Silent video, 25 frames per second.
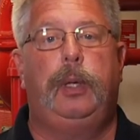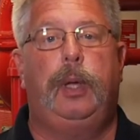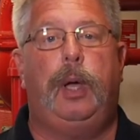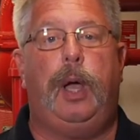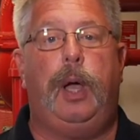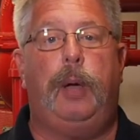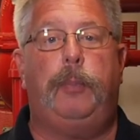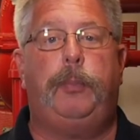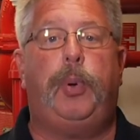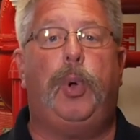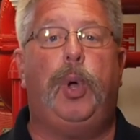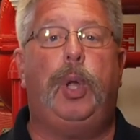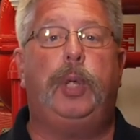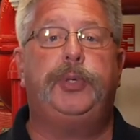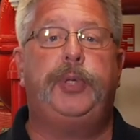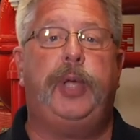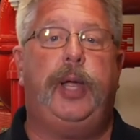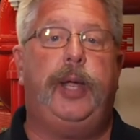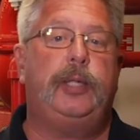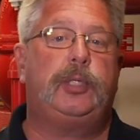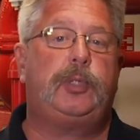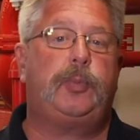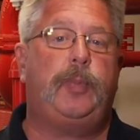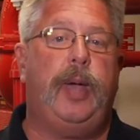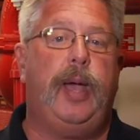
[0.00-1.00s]
I'm Paul
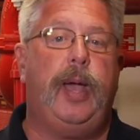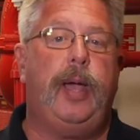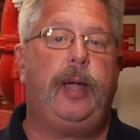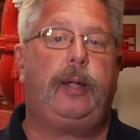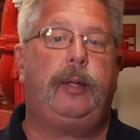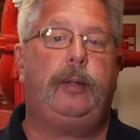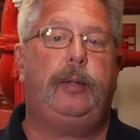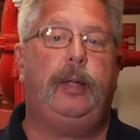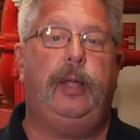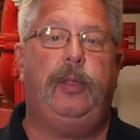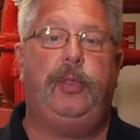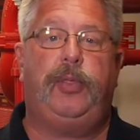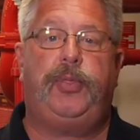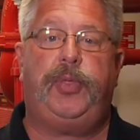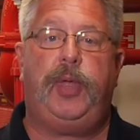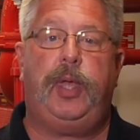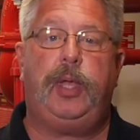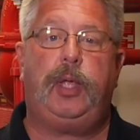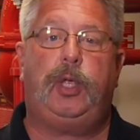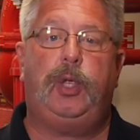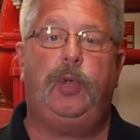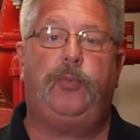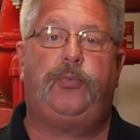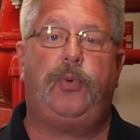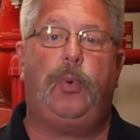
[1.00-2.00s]
Dansbach, and
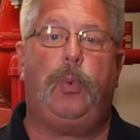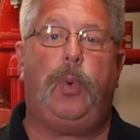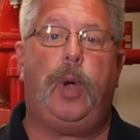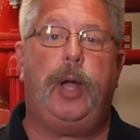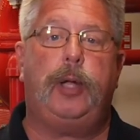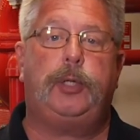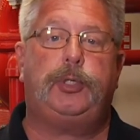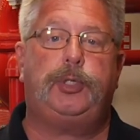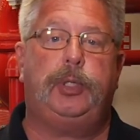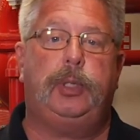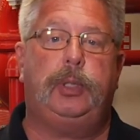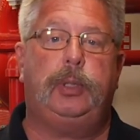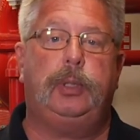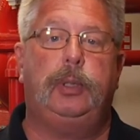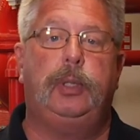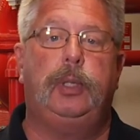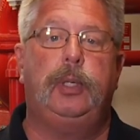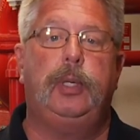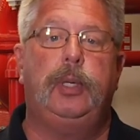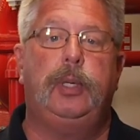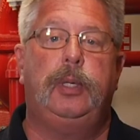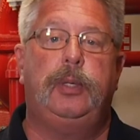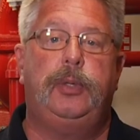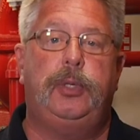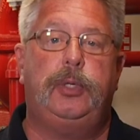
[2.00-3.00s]
thank you for watching
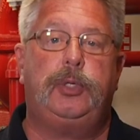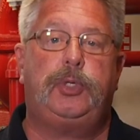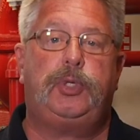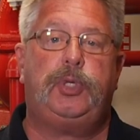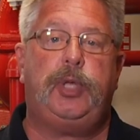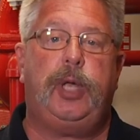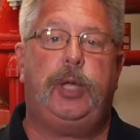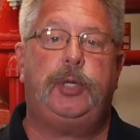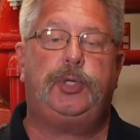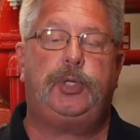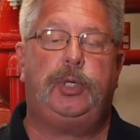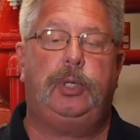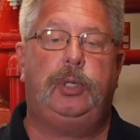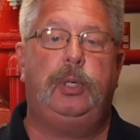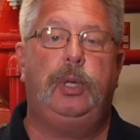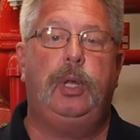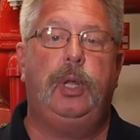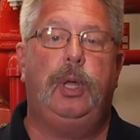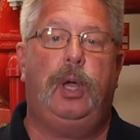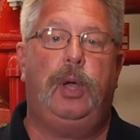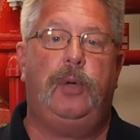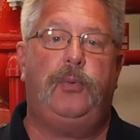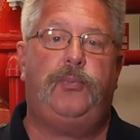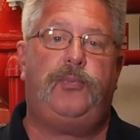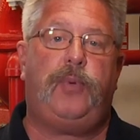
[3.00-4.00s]
this session
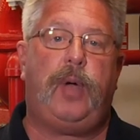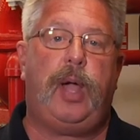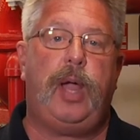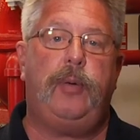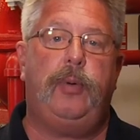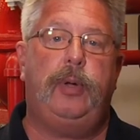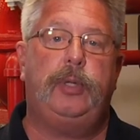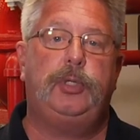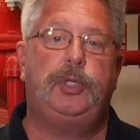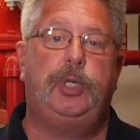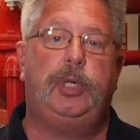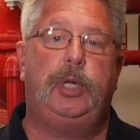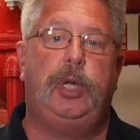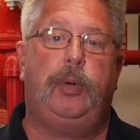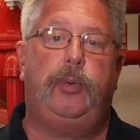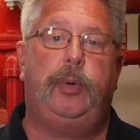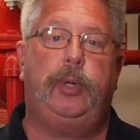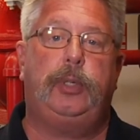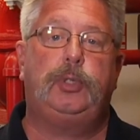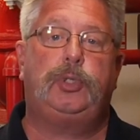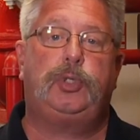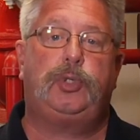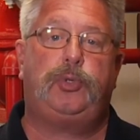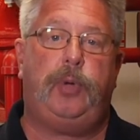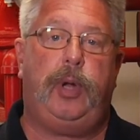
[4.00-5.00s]
of Fire
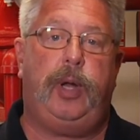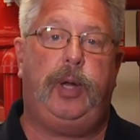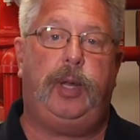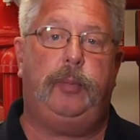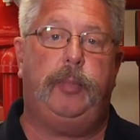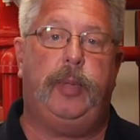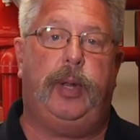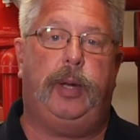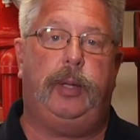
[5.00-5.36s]
Engineering's Training